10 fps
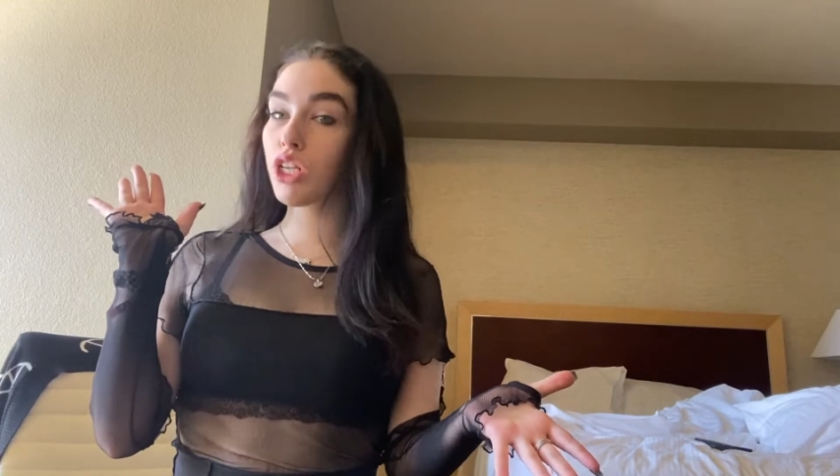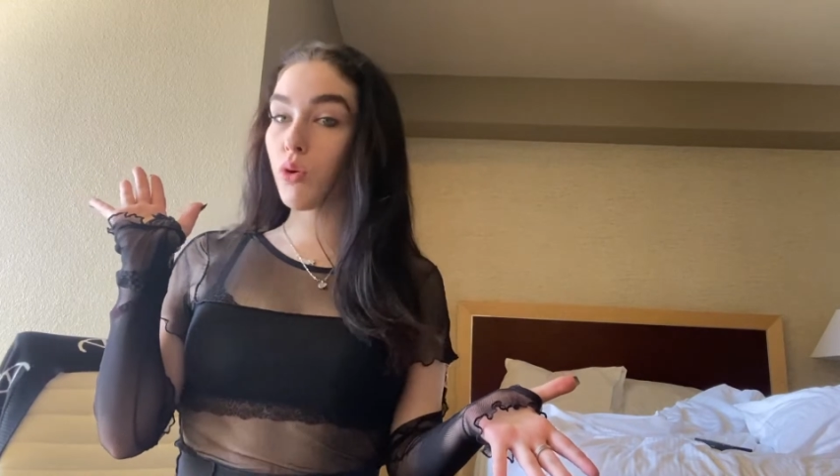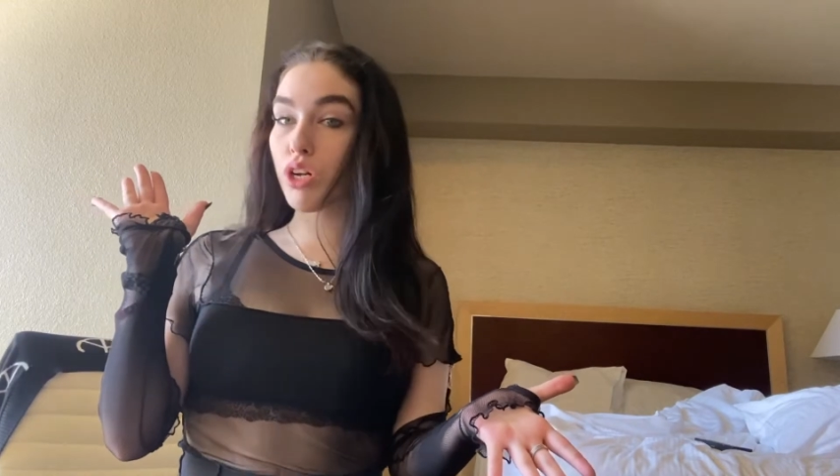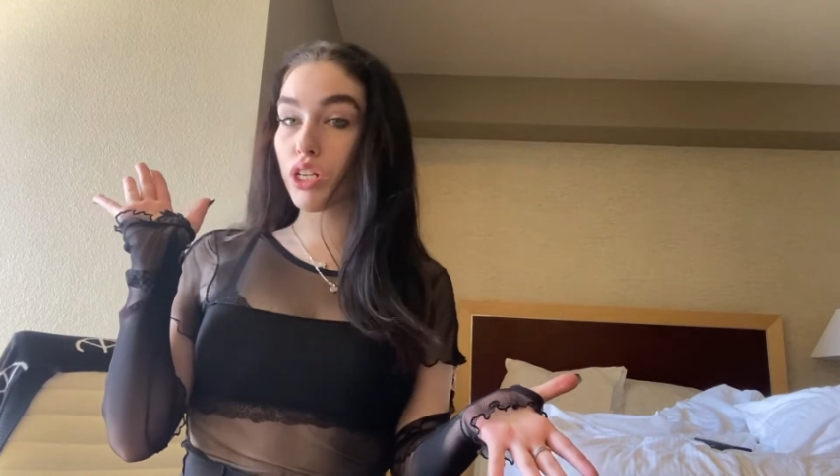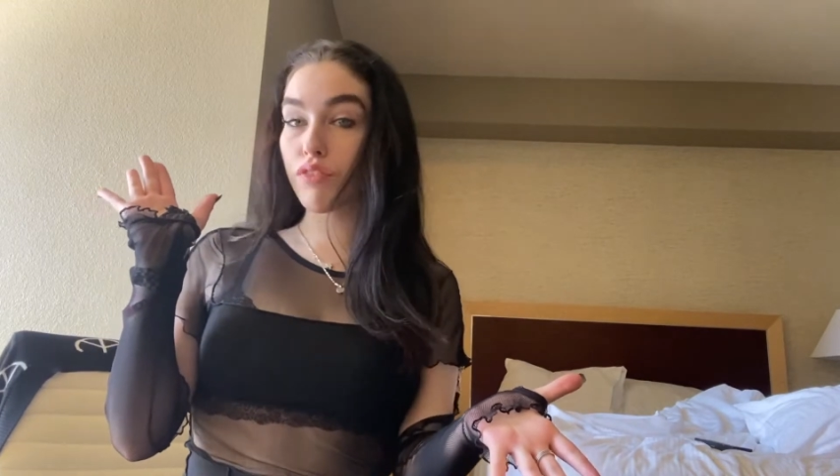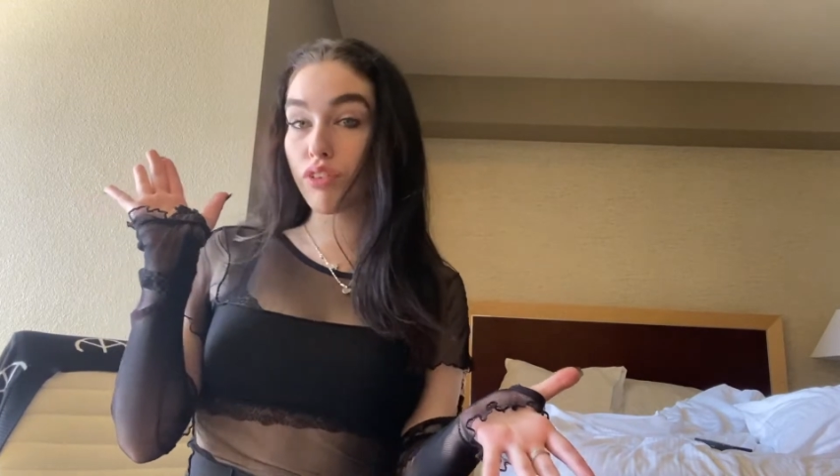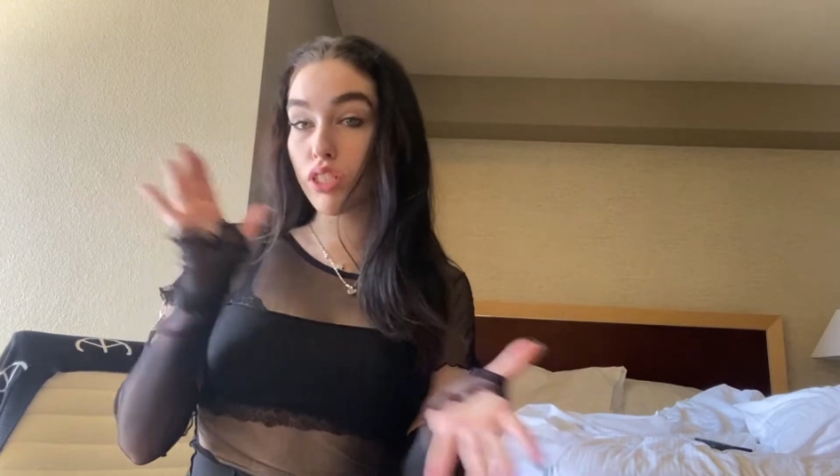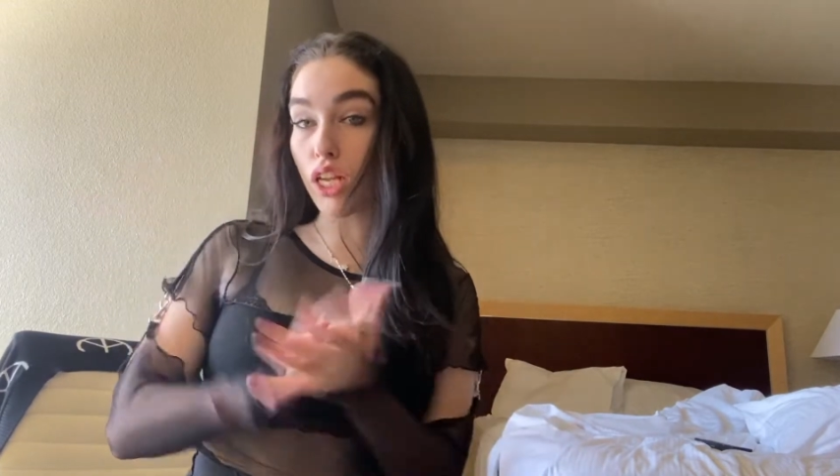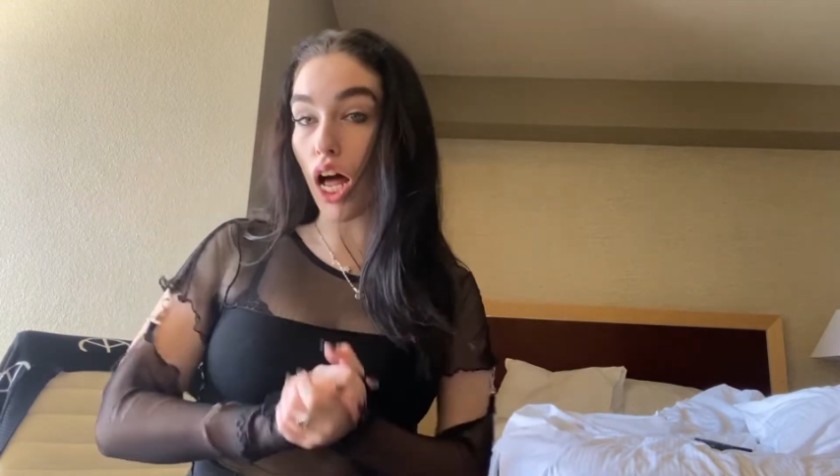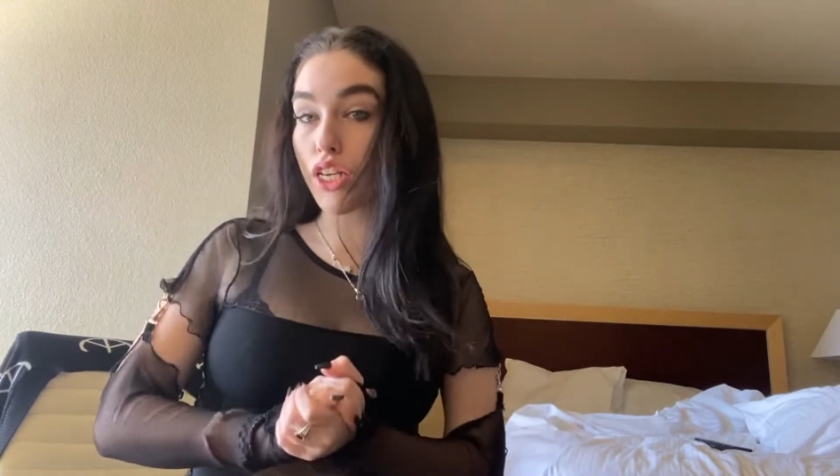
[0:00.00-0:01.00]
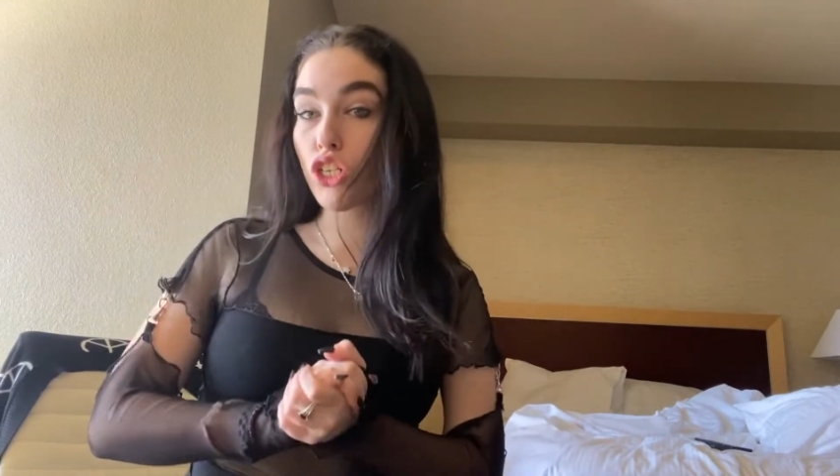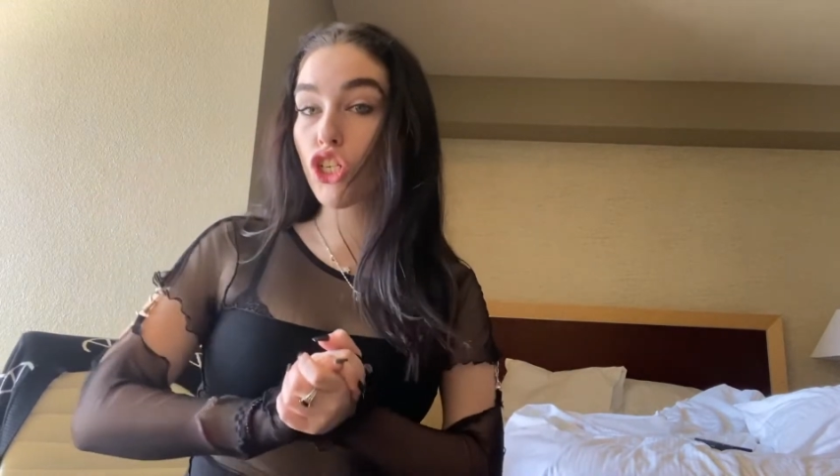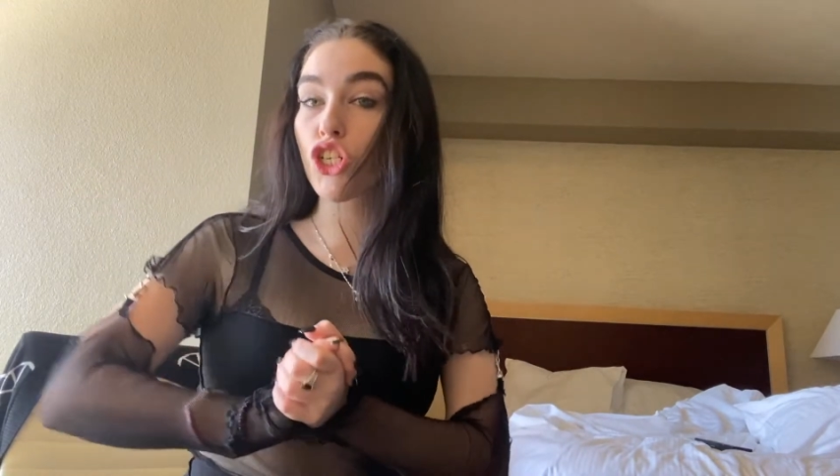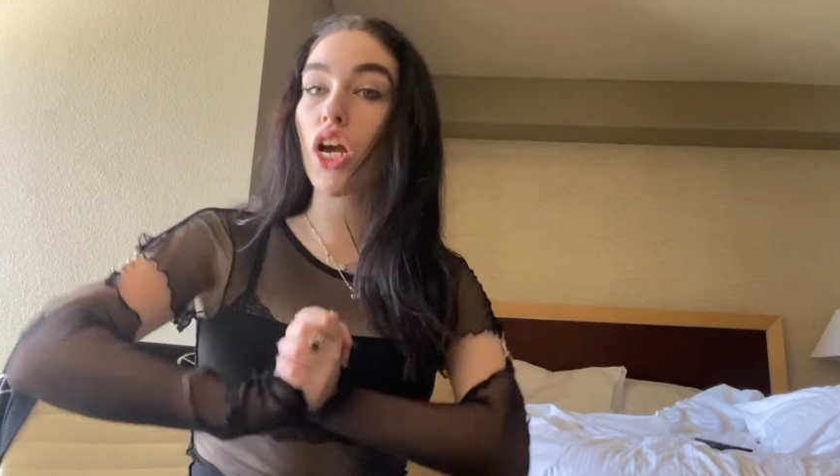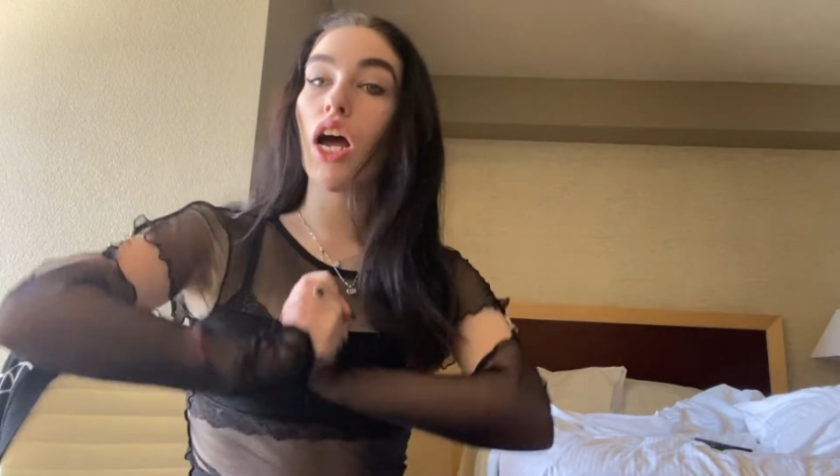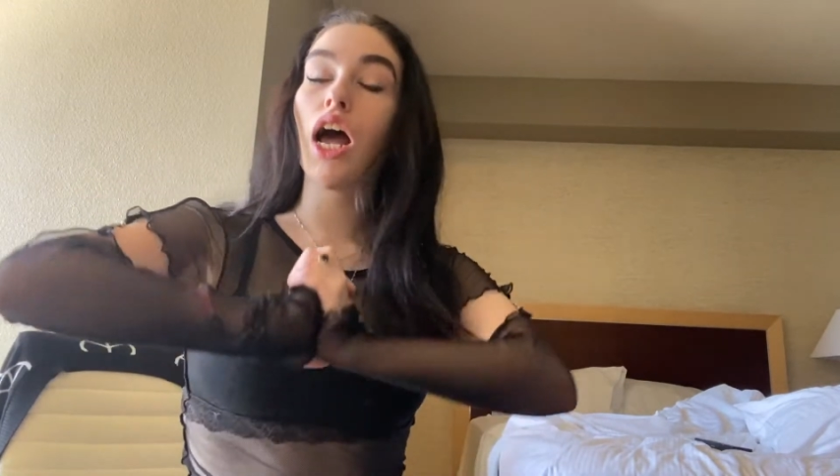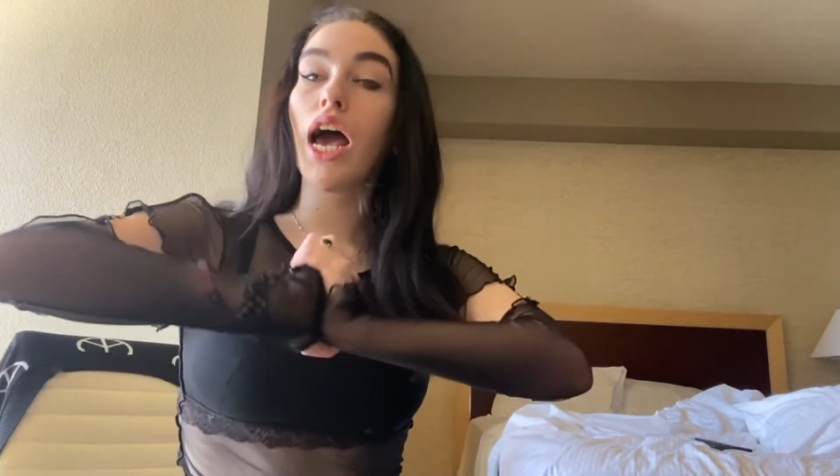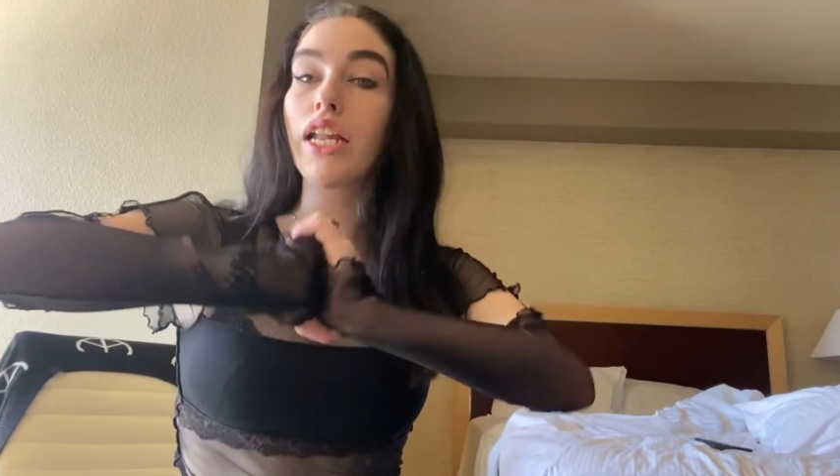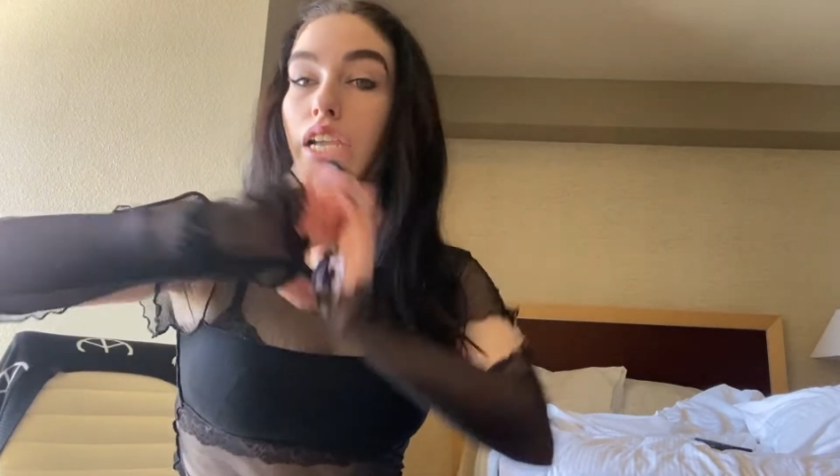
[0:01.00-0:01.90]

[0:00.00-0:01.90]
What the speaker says: quickly for lunch and